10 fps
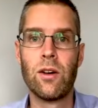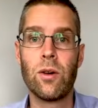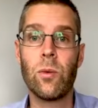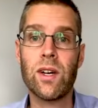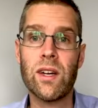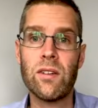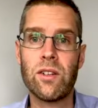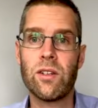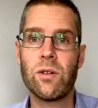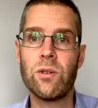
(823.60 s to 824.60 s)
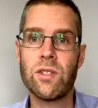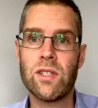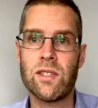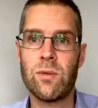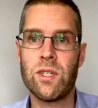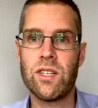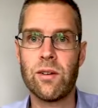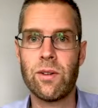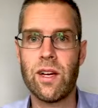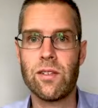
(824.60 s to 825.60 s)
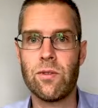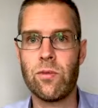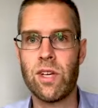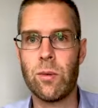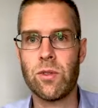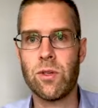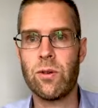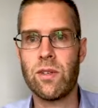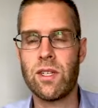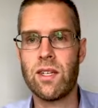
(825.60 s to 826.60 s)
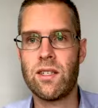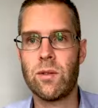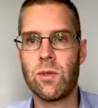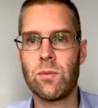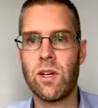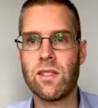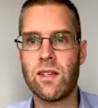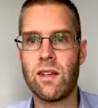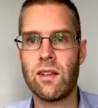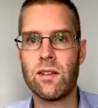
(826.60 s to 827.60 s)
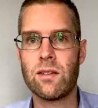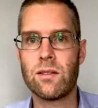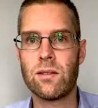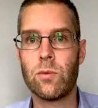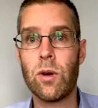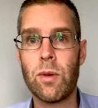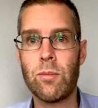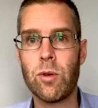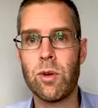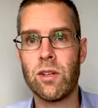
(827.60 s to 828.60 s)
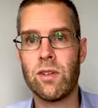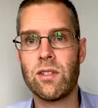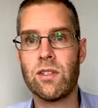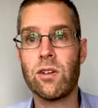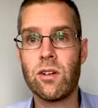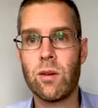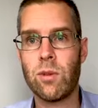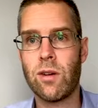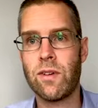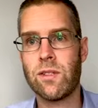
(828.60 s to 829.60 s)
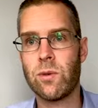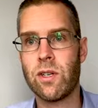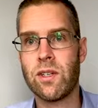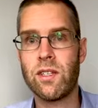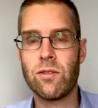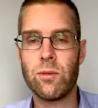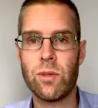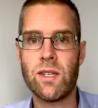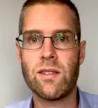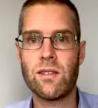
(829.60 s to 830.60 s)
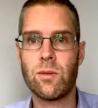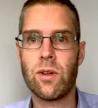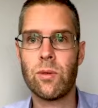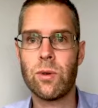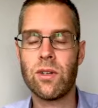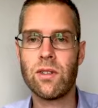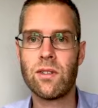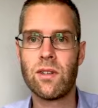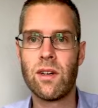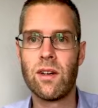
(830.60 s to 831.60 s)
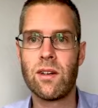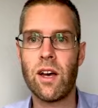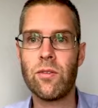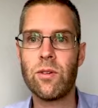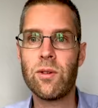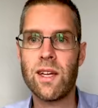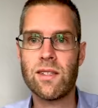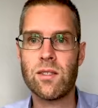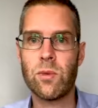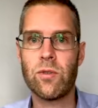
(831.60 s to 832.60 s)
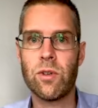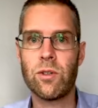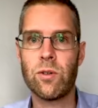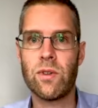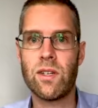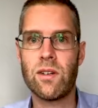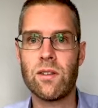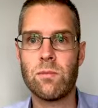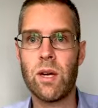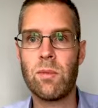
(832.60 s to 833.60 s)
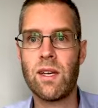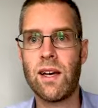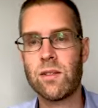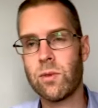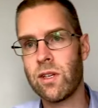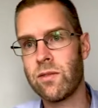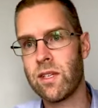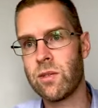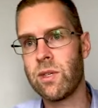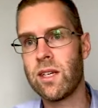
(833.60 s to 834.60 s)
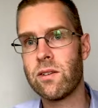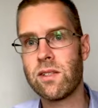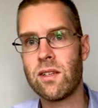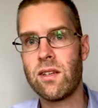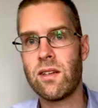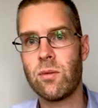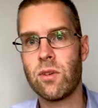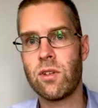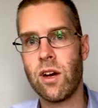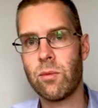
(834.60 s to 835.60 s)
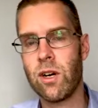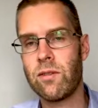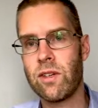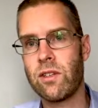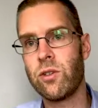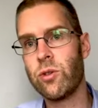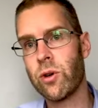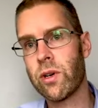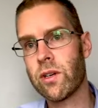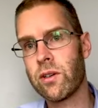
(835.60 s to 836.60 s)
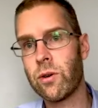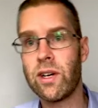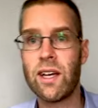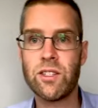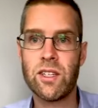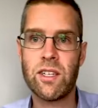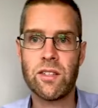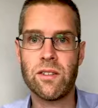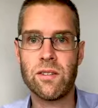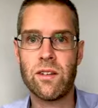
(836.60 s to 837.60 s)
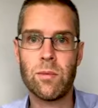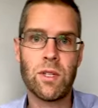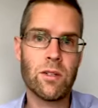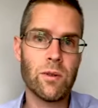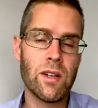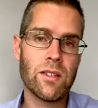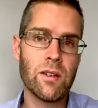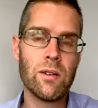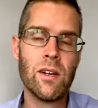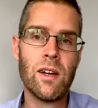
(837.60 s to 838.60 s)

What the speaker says: What kind of conclusions can we generalize from Viamo's COVID-19 response scaling? What might be relevant to your nonprofit's work in different places around the world? A few lessons we've learned over the years might be as relevant to an inner-city nonprofit in New York or an educational startup in Toronto